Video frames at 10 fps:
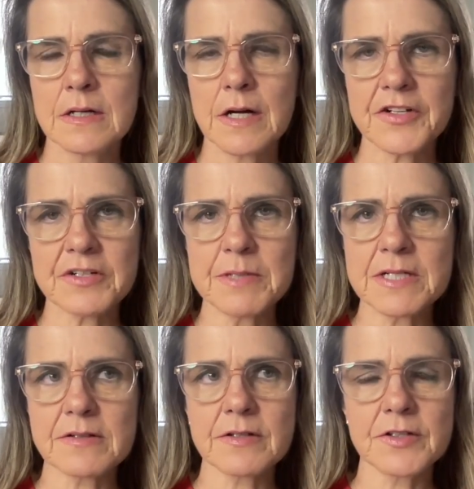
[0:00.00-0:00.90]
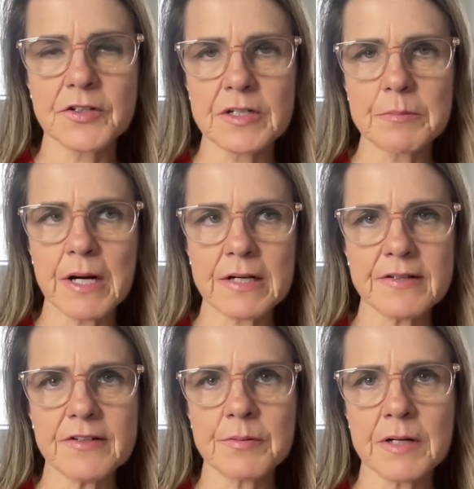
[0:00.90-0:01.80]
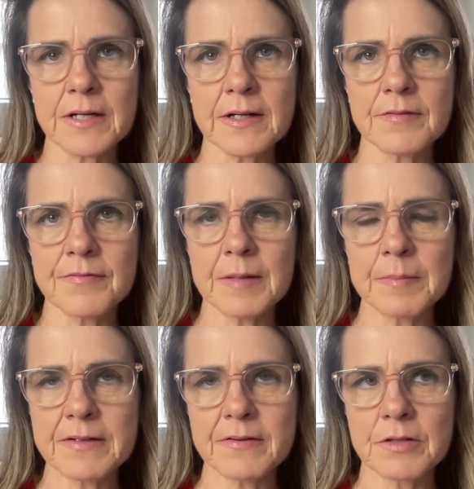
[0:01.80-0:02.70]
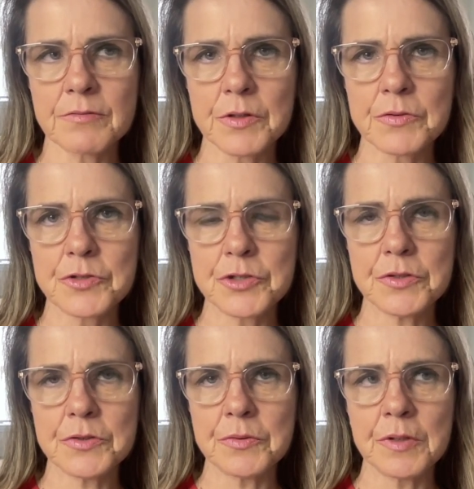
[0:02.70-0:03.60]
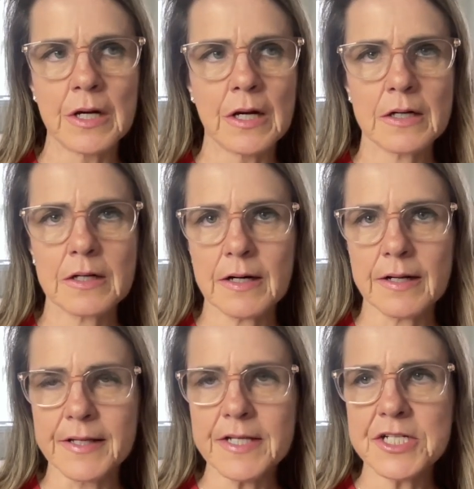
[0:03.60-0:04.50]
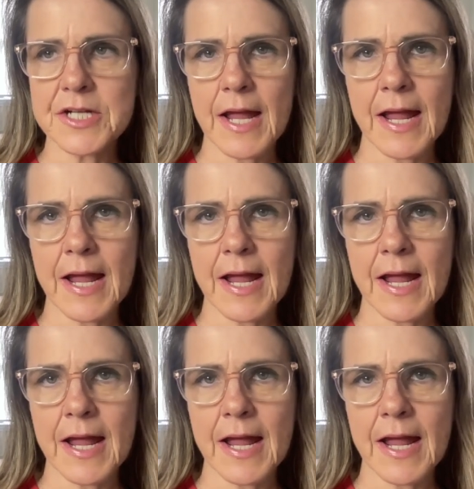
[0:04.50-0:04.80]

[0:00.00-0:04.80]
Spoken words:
college admissions consulting practice where I guide families on the road to college.